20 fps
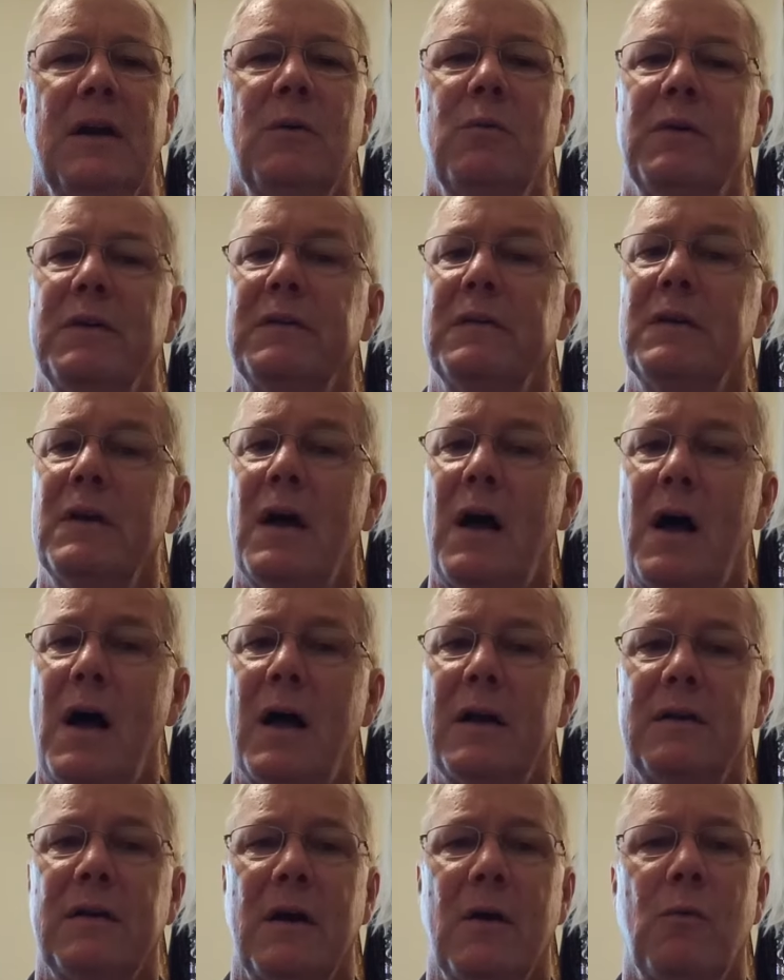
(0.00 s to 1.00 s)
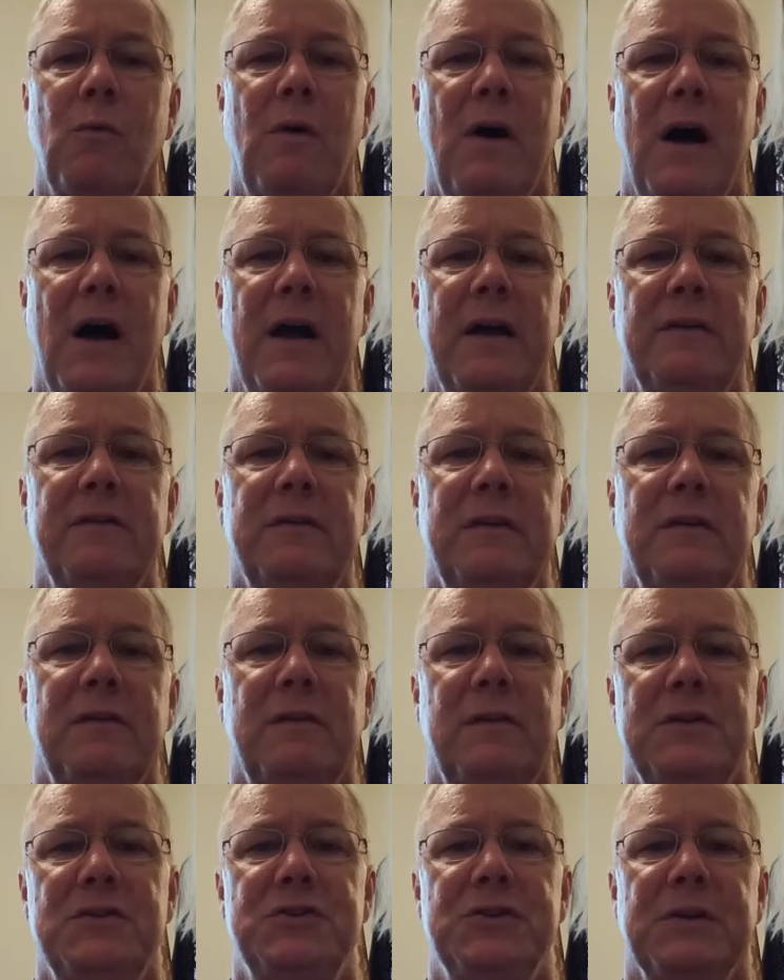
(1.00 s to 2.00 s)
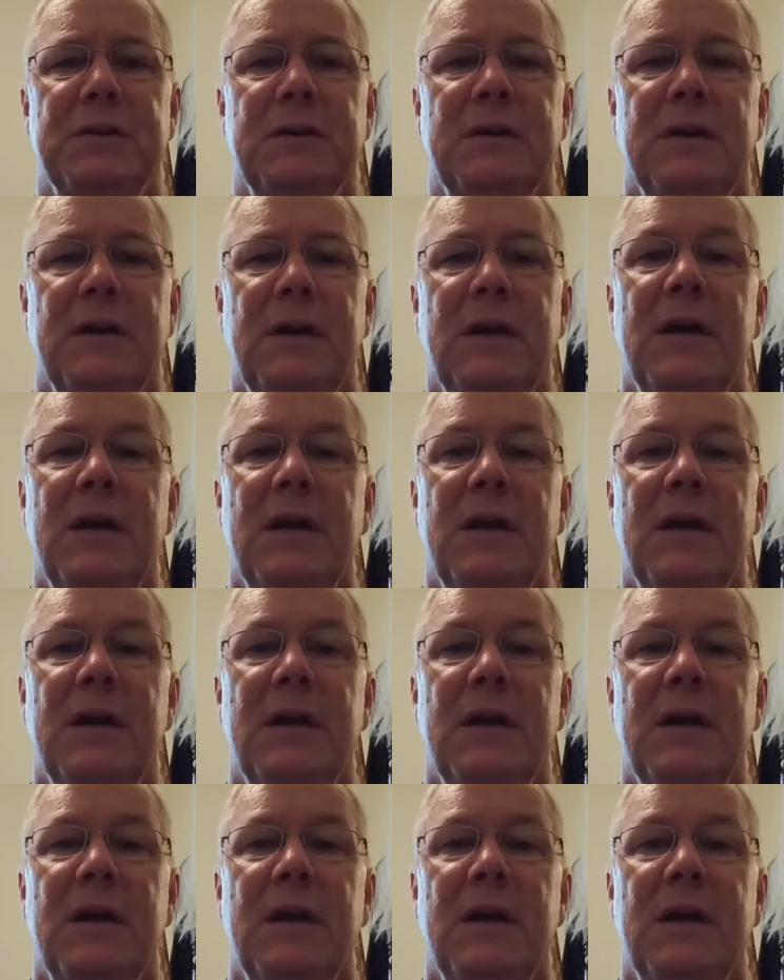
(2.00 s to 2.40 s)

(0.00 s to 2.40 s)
was not a wise decision,